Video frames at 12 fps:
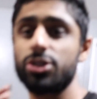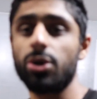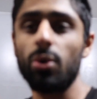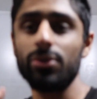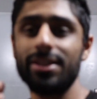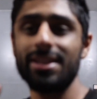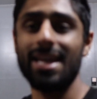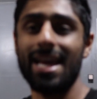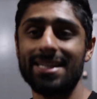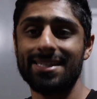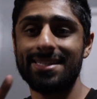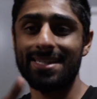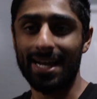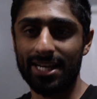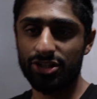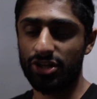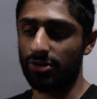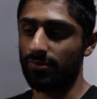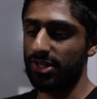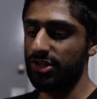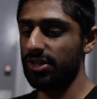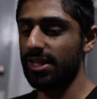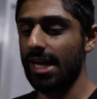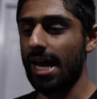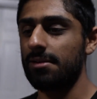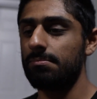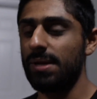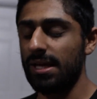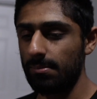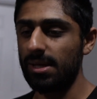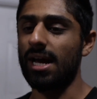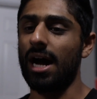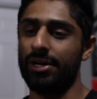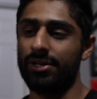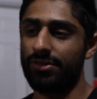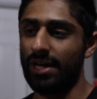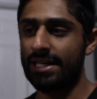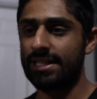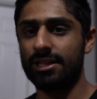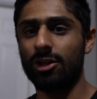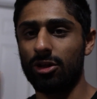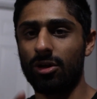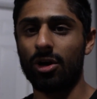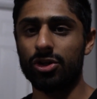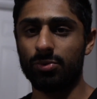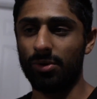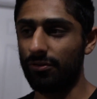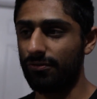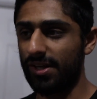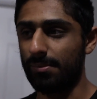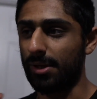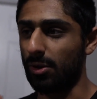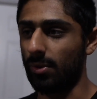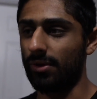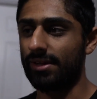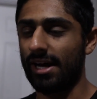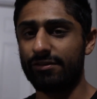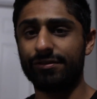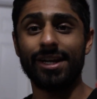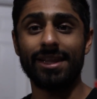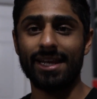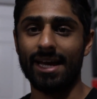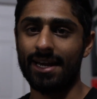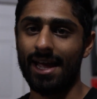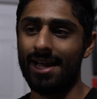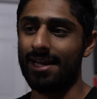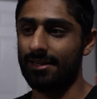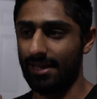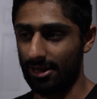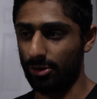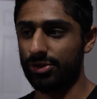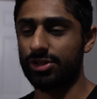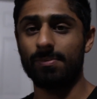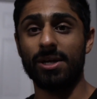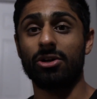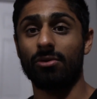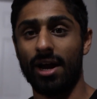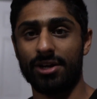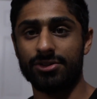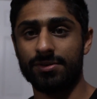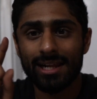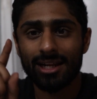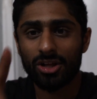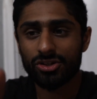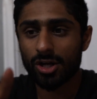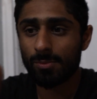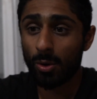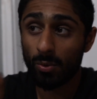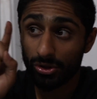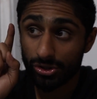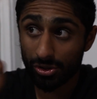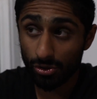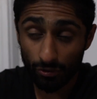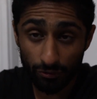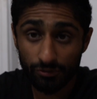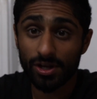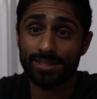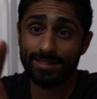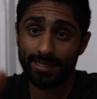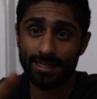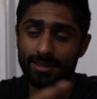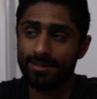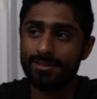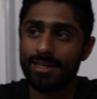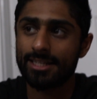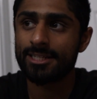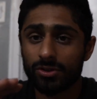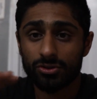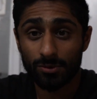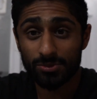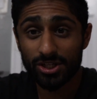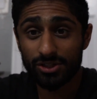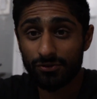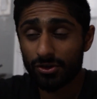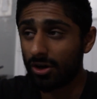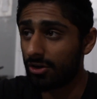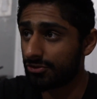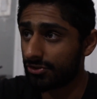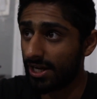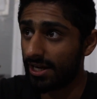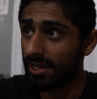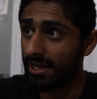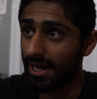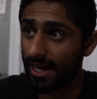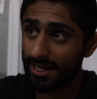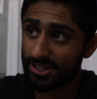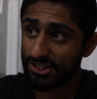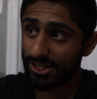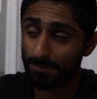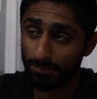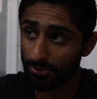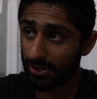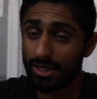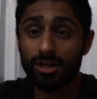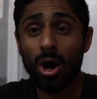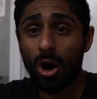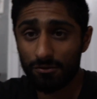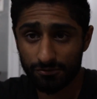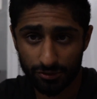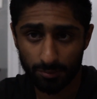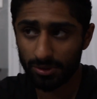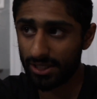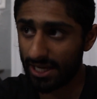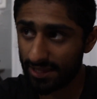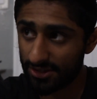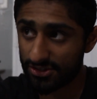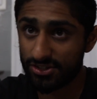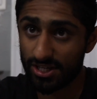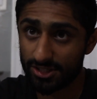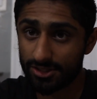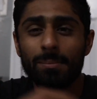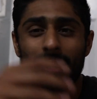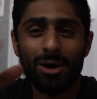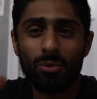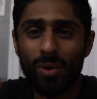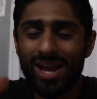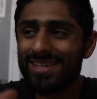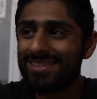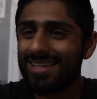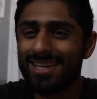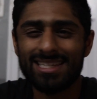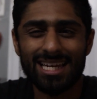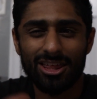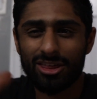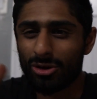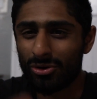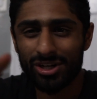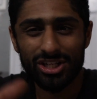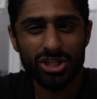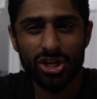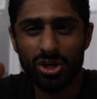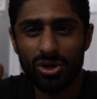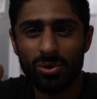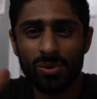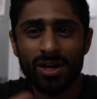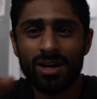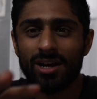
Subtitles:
told in the second generation, the NB Miata, that the large will fit, but it will not fit in the NA, and that looks to be correct. Now let's talk about, will you fit in the seat? So I'm 6 foot 180, and I sit pretty comfortably in the seat. My waist is a 32,